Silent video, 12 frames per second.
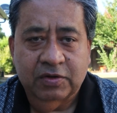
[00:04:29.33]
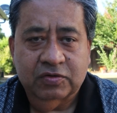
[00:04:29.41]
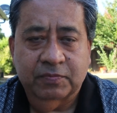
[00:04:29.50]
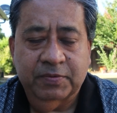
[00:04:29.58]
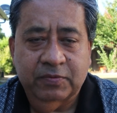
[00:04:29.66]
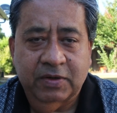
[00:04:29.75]
So
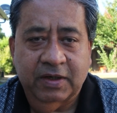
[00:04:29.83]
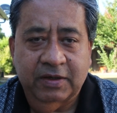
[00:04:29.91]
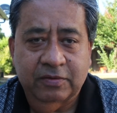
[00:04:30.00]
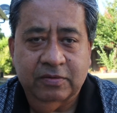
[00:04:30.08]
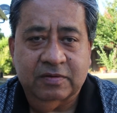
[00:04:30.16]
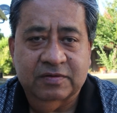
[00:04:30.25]
people are
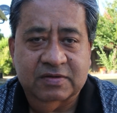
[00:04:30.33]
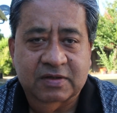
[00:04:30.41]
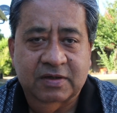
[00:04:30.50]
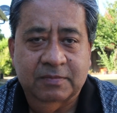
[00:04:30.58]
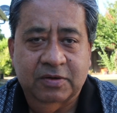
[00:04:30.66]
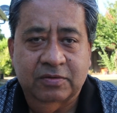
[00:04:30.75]

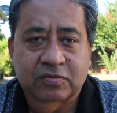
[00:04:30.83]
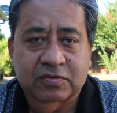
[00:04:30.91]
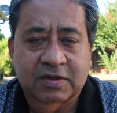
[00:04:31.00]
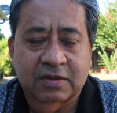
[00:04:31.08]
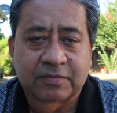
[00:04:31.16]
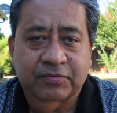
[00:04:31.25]
concerned about those
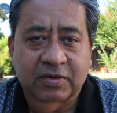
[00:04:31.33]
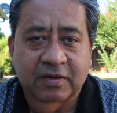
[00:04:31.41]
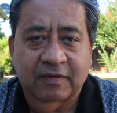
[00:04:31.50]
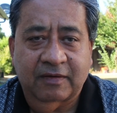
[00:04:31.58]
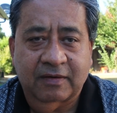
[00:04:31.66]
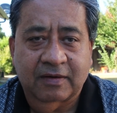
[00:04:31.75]
kind of
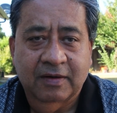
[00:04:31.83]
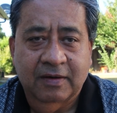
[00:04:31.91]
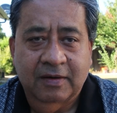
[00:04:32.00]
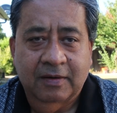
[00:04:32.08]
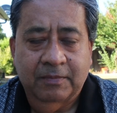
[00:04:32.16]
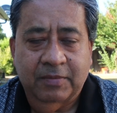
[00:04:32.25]
things,
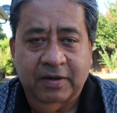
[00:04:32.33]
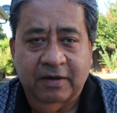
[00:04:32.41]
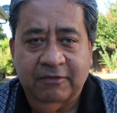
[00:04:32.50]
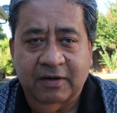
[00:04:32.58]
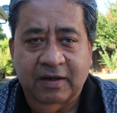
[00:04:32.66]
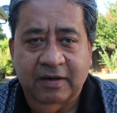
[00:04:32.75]
but
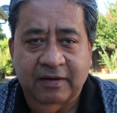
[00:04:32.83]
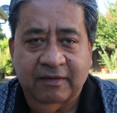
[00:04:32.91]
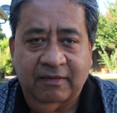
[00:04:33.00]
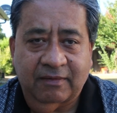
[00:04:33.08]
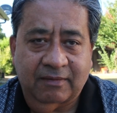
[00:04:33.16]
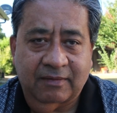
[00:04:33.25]

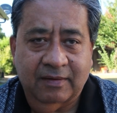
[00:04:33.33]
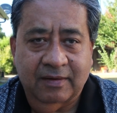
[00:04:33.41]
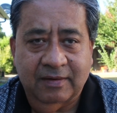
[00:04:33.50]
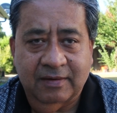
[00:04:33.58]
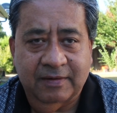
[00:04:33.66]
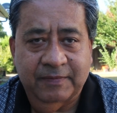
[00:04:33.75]
nevertheless
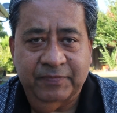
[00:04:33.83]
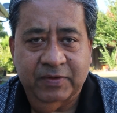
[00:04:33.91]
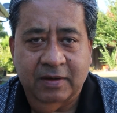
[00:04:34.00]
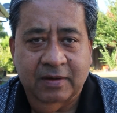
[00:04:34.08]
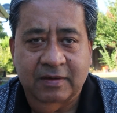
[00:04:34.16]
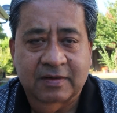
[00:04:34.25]

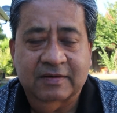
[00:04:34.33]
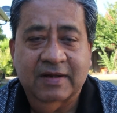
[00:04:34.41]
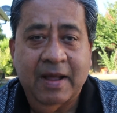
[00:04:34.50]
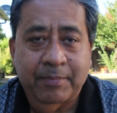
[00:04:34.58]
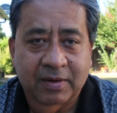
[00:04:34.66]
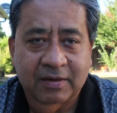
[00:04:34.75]
it hasn't
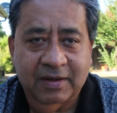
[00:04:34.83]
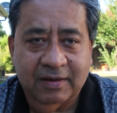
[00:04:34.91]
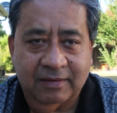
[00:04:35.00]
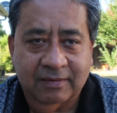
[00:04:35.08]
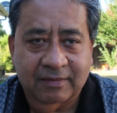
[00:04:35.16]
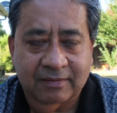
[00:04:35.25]
happened
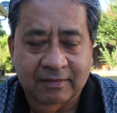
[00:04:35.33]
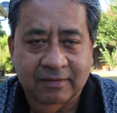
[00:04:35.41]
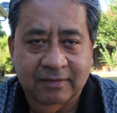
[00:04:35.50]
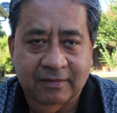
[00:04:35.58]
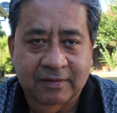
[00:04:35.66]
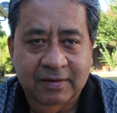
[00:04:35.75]
yet.
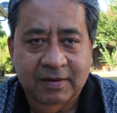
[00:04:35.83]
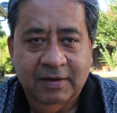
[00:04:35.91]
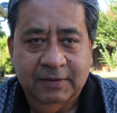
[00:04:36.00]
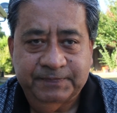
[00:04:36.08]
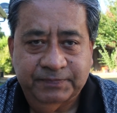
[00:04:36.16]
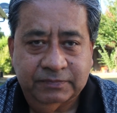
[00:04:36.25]
So
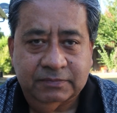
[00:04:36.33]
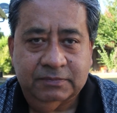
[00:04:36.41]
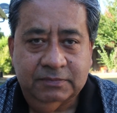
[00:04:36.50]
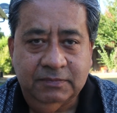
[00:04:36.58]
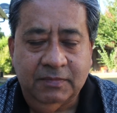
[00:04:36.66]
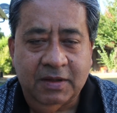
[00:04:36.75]

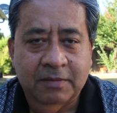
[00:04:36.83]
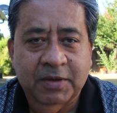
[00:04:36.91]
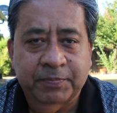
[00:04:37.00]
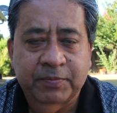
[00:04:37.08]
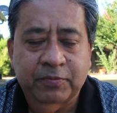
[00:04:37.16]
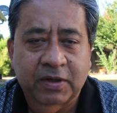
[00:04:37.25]
but
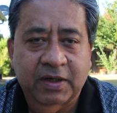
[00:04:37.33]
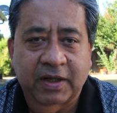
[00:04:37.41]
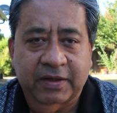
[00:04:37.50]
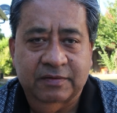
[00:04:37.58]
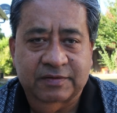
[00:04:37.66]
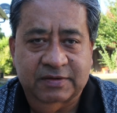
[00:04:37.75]
people are
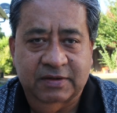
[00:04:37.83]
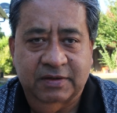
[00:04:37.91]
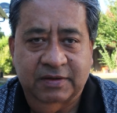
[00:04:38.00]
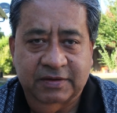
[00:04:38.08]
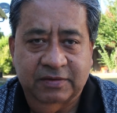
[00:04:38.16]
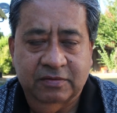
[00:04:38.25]

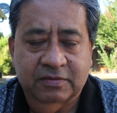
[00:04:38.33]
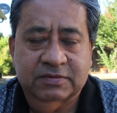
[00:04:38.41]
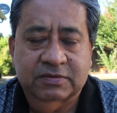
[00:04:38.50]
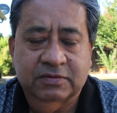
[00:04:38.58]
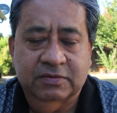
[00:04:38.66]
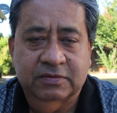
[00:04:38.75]
concerned,
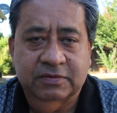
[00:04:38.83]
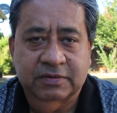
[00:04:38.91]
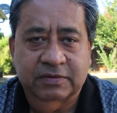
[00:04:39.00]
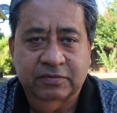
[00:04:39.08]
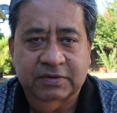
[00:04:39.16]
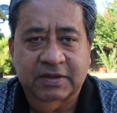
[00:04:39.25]
so
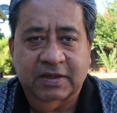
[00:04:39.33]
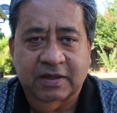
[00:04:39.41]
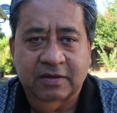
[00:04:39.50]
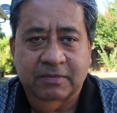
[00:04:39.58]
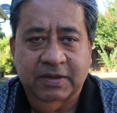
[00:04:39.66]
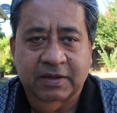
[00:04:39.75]
those are the kind
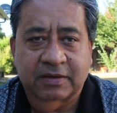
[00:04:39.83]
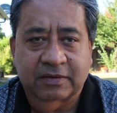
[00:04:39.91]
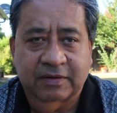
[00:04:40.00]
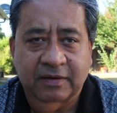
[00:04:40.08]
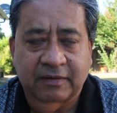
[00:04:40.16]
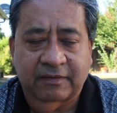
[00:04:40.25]
of
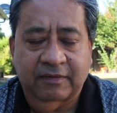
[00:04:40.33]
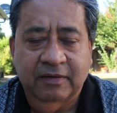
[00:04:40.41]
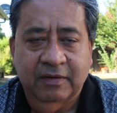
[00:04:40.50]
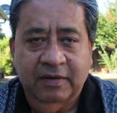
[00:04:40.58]
things.